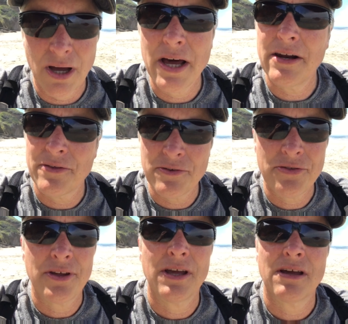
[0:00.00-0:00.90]
Another
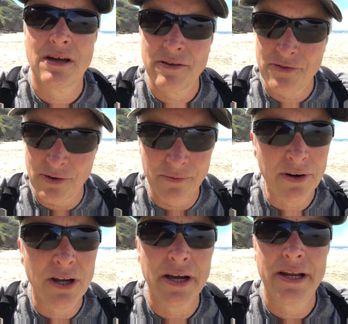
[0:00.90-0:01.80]
thing, a
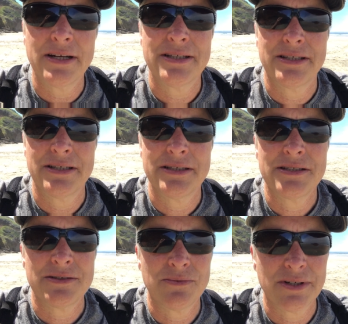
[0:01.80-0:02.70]
silver lining to
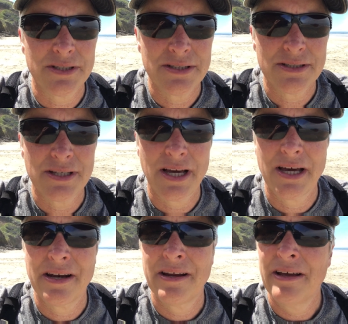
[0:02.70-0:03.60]
this was
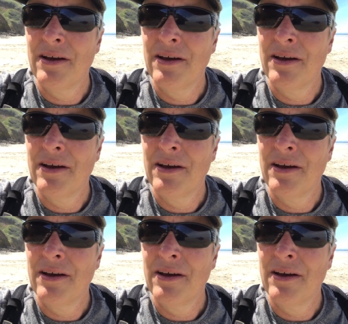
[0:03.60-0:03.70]
that